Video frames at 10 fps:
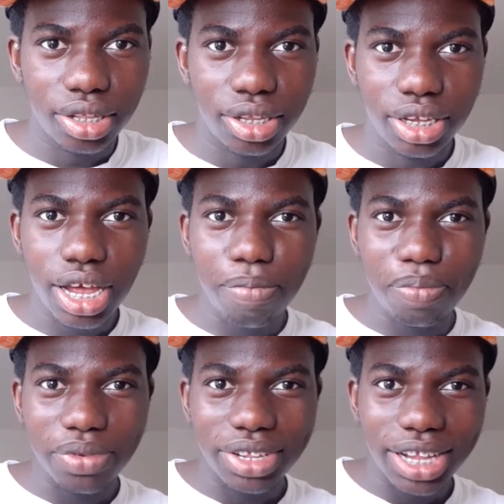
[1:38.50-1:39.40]
Yep,
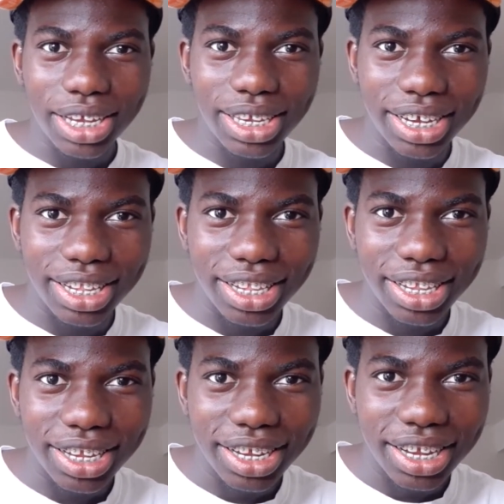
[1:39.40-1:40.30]
that's it.
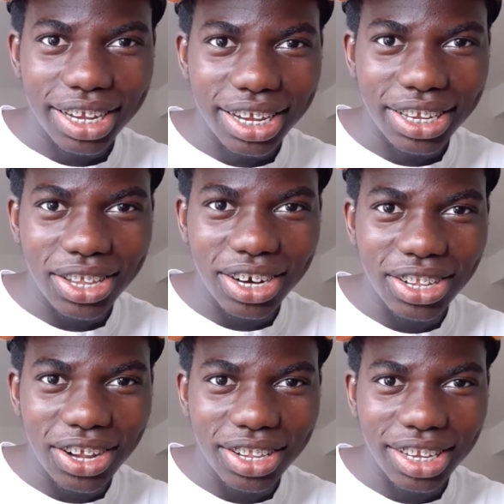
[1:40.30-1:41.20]
It's turning
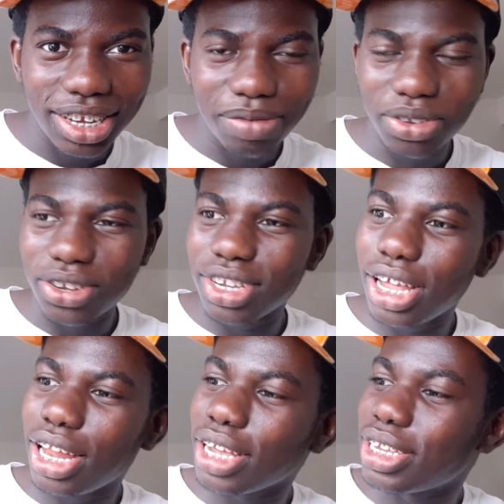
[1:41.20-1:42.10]
on. Samsung
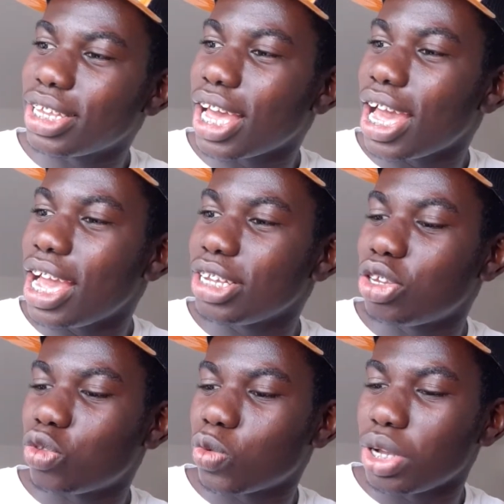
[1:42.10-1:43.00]
Galaxy
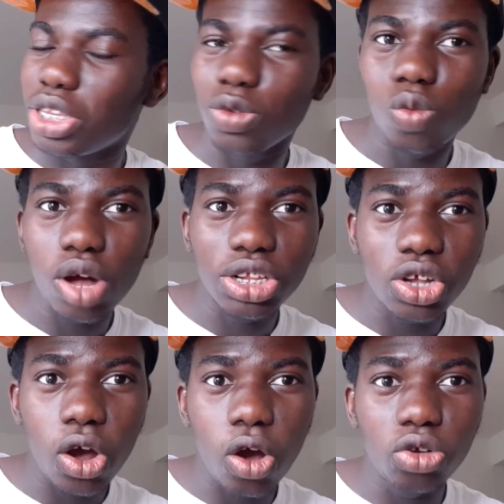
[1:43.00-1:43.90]
S21
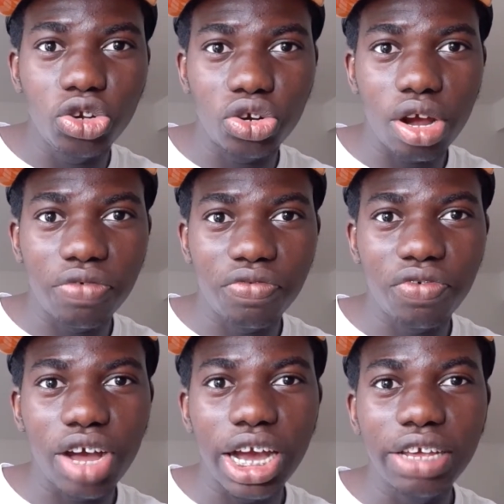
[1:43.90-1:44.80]
Ultra
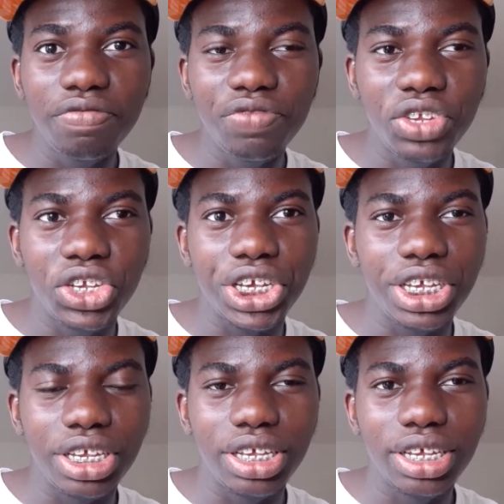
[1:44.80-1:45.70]
5G.
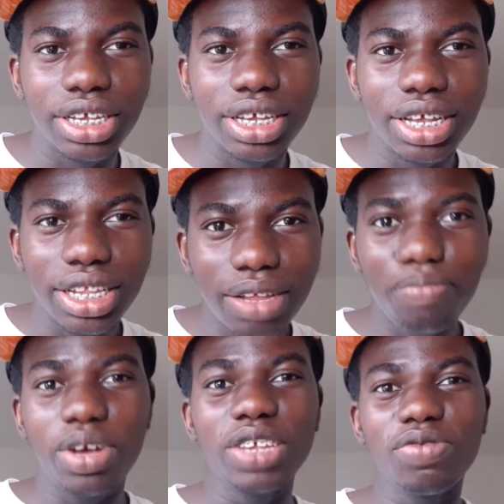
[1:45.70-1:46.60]
The
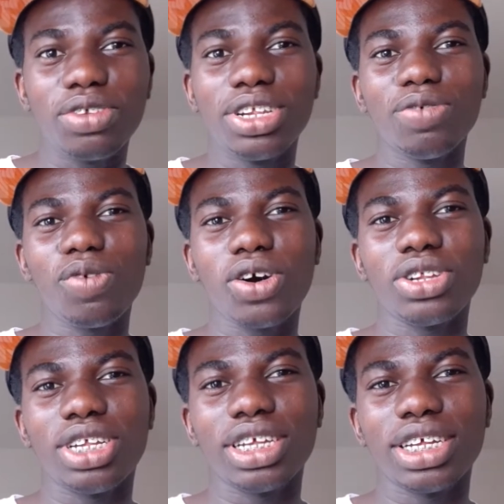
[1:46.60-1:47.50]
best phone in the world.